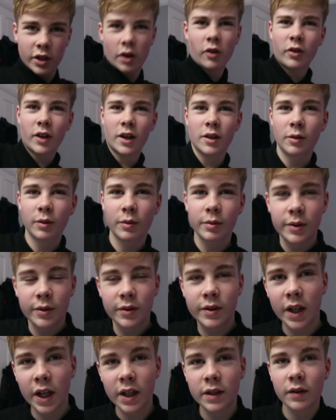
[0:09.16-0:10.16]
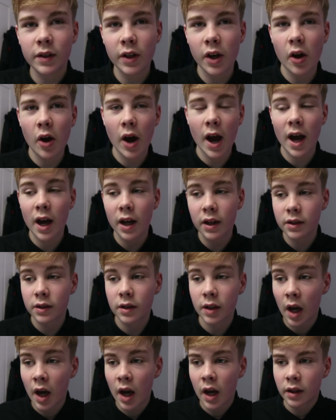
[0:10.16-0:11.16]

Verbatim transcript: Yo guys, welcome to today's video, and